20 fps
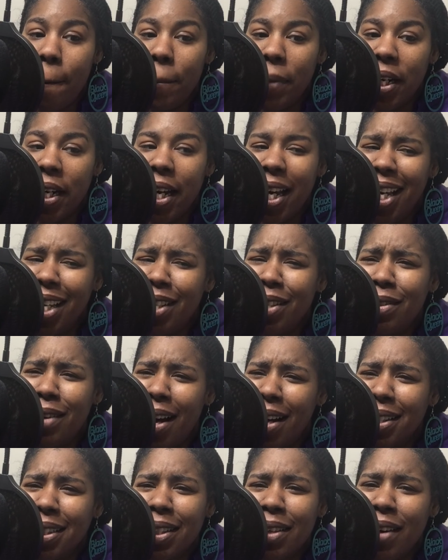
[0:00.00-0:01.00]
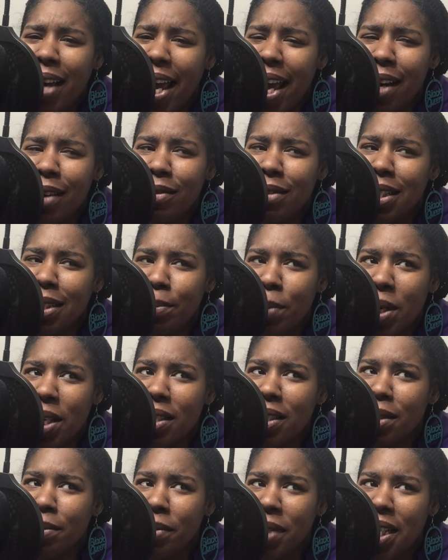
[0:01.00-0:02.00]
But you also had a
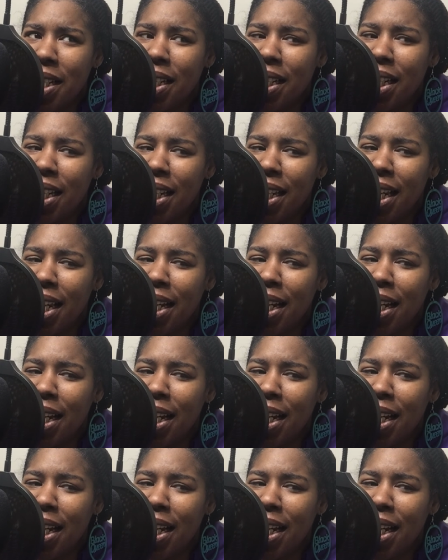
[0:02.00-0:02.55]
responsibility.